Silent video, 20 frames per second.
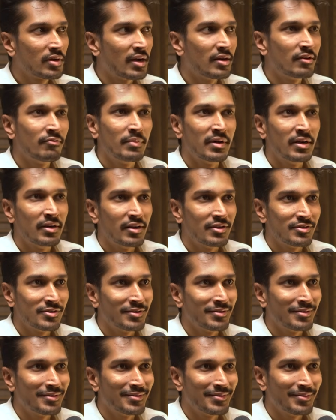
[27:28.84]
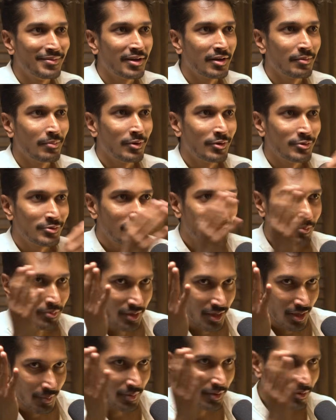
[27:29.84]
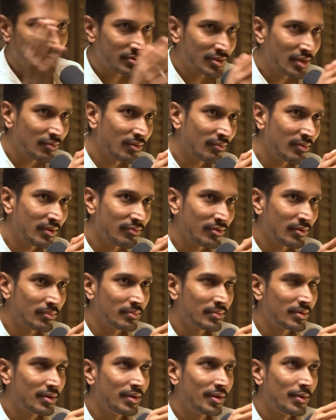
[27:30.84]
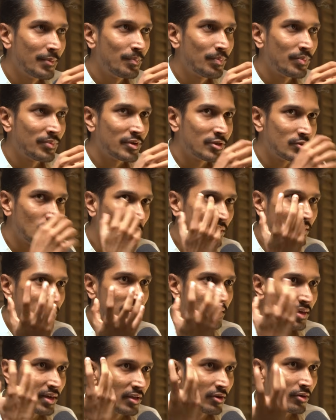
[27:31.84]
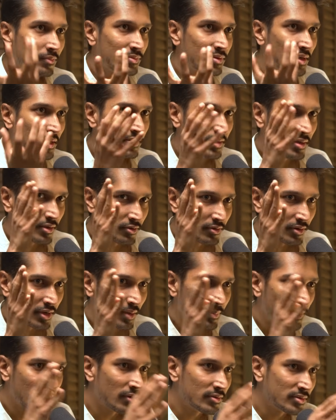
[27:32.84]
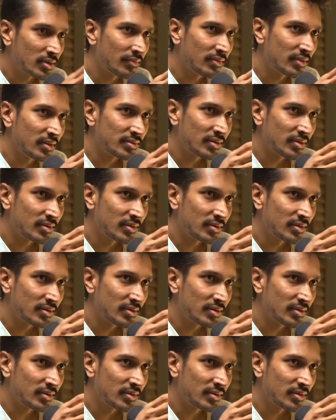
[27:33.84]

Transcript: a kind of meditation, right? Because you're keeping yourself away from just one thing getting obsessed and you're keeping yourself in